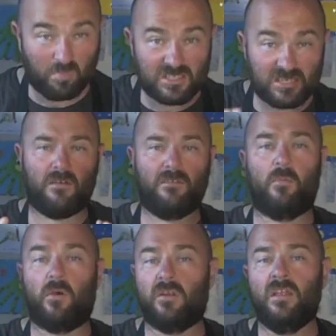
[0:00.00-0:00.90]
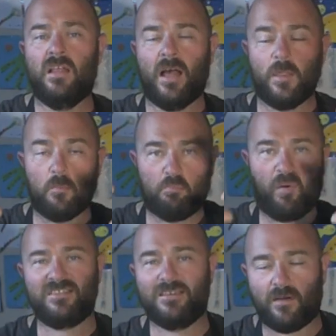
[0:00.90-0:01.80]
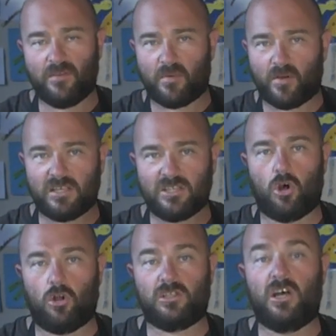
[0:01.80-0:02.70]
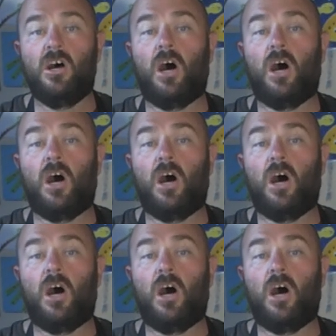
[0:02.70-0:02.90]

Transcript: bottom of the boat. And the bottom of the boat is called a